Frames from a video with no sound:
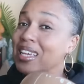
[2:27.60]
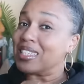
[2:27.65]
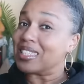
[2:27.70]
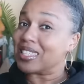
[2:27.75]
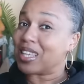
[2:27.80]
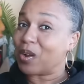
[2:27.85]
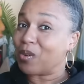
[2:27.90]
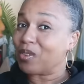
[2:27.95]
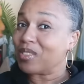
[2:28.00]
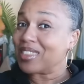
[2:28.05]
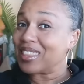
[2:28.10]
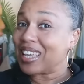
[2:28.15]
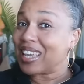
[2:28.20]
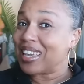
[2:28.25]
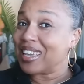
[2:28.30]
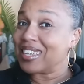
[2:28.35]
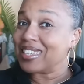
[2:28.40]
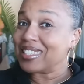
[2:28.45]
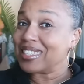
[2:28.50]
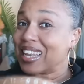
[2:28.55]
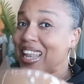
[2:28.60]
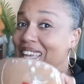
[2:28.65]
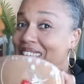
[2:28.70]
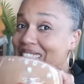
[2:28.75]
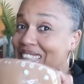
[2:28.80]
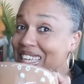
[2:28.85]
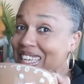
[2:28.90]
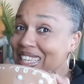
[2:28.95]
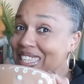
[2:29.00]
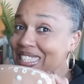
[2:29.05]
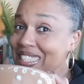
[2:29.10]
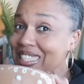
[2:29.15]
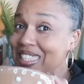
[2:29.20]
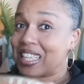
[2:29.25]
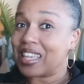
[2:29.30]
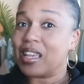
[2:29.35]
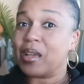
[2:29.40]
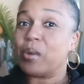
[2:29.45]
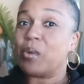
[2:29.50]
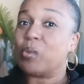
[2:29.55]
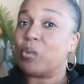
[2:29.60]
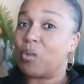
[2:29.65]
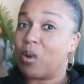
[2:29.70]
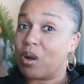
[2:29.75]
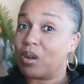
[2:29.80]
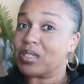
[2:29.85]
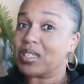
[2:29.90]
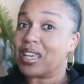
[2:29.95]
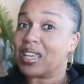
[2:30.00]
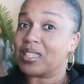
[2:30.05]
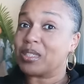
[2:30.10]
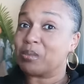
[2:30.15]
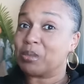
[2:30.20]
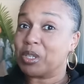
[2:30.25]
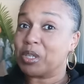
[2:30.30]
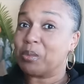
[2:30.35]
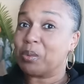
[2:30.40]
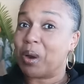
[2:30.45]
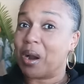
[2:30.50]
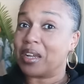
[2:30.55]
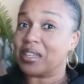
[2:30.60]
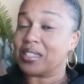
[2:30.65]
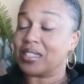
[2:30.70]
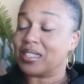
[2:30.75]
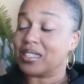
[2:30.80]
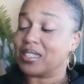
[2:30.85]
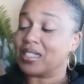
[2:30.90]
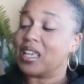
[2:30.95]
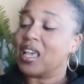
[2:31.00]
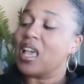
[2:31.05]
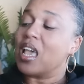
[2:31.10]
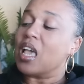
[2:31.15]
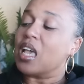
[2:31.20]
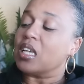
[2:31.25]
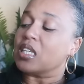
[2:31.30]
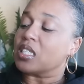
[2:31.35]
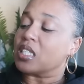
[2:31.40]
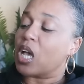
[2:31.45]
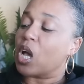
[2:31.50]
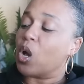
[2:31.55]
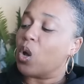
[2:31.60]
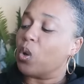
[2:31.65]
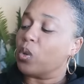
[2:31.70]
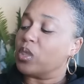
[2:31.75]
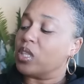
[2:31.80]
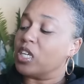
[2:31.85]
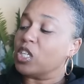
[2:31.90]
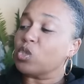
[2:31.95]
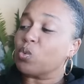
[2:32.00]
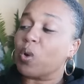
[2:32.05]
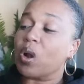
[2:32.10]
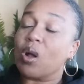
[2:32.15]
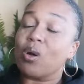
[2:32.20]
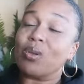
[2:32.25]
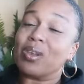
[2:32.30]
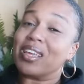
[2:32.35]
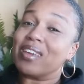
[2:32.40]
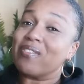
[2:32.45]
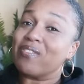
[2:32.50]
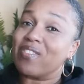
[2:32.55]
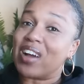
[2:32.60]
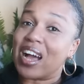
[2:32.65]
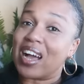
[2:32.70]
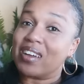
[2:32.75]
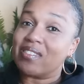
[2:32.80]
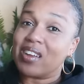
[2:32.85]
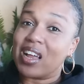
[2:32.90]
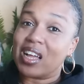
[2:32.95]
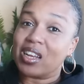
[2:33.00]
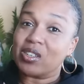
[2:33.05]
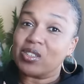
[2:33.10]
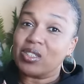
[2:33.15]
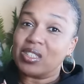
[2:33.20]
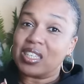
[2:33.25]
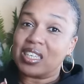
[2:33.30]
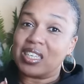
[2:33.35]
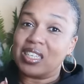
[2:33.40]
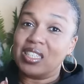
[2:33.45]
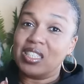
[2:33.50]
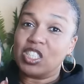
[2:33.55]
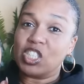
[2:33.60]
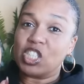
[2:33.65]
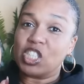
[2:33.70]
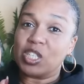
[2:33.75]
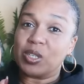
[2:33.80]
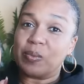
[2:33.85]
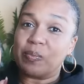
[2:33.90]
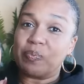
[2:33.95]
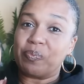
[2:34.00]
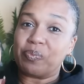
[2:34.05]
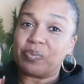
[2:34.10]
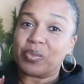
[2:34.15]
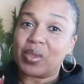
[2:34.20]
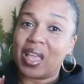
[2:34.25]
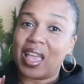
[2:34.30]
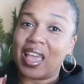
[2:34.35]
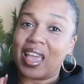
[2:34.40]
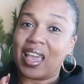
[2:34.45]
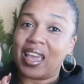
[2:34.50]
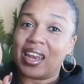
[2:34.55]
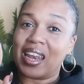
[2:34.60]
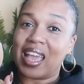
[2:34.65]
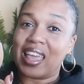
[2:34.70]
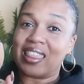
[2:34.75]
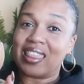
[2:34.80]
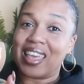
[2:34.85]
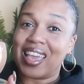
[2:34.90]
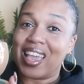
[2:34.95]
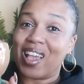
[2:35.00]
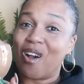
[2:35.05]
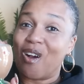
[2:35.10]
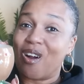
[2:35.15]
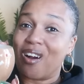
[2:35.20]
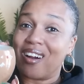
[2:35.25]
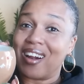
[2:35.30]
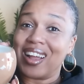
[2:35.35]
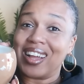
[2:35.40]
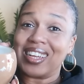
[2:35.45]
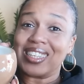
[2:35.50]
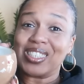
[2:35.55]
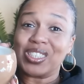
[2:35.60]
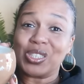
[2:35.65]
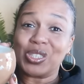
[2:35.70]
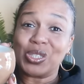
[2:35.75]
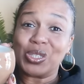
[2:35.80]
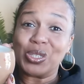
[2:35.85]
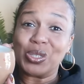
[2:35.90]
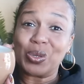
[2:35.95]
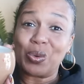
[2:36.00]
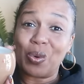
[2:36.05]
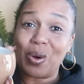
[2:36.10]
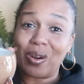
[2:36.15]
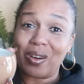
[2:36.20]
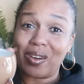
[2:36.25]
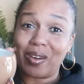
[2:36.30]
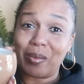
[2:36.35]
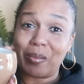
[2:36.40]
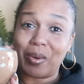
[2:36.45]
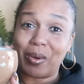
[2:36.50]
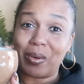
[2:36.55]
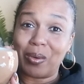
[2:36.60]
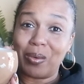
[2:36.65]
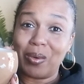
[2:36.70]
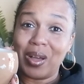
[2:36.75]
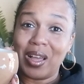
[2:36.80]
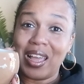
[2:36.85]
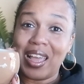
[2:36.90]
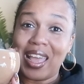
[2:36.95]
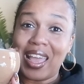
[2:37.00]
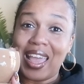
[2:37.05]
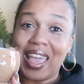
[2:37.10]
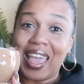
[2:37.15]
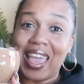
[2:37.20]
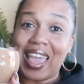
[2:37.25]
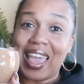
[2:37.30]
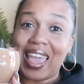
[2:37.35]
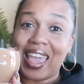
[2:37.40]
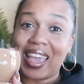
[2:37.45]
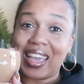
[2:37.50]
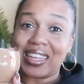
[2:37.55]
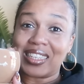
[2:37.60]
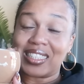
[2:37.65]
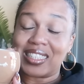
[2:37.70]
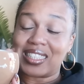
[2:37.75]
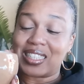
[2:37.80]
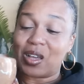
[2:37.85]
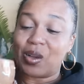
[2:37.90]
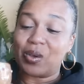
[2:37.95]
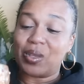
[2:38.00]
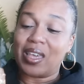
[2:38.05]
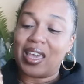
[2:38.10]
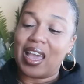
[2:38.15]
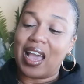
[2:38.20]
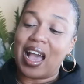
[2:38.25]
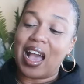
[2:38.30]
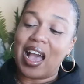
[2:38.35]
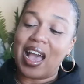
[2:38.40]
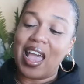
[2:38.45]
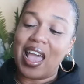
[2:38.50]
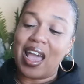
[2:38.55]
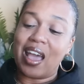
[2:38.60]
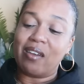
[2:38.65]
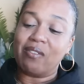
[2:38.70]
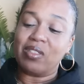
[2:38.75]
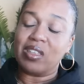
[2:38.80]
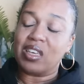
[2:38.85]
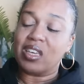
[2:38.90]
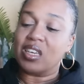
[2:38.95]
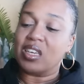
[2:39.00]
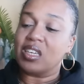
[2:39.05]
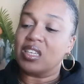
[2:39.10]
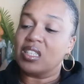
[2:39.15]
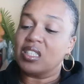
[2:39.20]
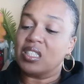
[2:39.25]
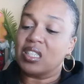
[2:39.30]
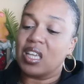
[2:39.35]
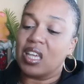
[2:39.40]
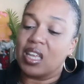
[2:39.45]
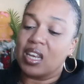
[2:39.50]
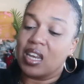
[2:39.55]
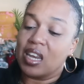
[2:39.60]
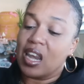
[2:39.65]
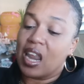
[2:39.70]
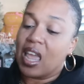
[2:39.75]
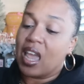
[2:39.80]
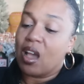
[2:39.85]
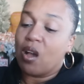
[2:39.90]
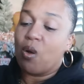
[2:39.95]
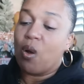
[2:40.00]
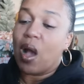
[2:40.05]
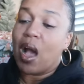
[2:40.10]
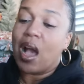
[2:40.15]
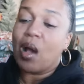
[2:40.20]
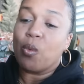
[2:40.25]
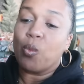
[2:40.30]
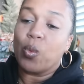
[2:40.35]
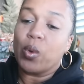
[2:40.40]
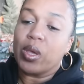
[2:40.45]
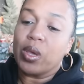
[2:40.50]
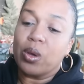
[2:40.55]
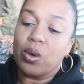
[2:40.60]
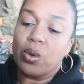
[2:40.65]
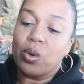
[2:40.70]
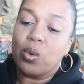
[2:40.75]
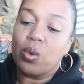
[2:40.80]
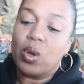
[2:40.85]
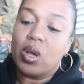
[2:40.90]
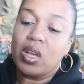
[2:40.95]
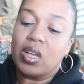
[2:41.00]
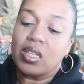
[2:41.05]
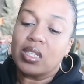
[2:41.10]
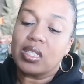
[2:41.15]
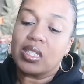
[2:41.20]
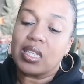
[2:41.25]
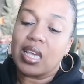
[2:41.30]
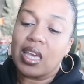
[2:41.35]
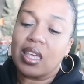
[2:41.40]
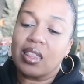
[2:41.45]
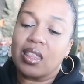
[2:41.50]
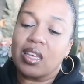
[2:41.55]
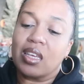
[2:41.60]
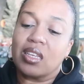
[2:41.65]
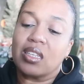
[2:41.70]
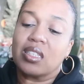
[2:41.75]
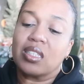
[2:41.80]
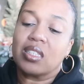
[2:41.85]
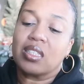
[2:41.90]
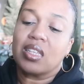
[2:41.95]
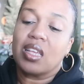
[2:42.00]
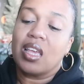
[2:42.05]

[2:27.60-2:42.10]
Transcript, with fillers: certain things like this, Ross has some good prices. So these were only five dollars each, and they are adorable. And so yeah, I have these. Now I will say this.